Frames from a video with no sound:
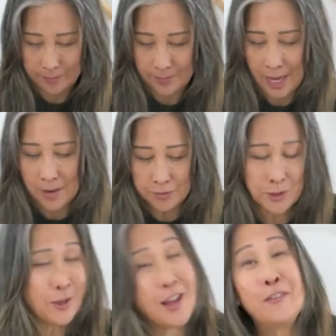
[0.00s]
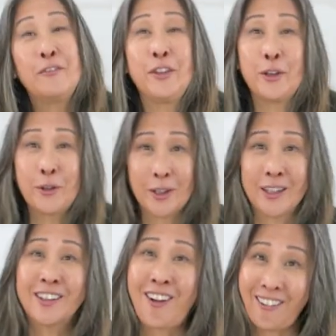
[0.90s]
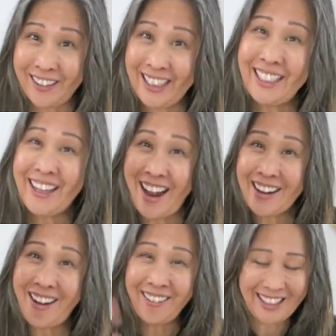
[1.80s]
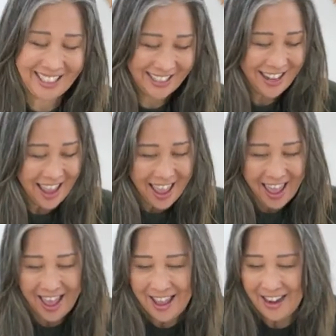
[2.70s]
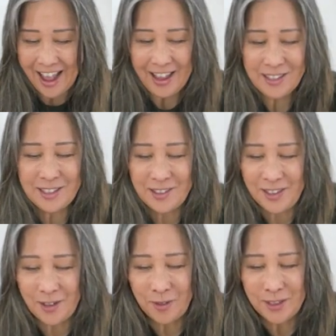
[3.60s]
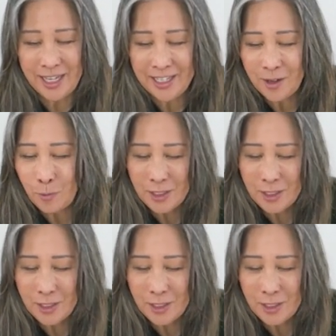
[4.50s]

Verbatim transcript: after a viewer, Colleen, hi Colleen, had asked, you know, Dana,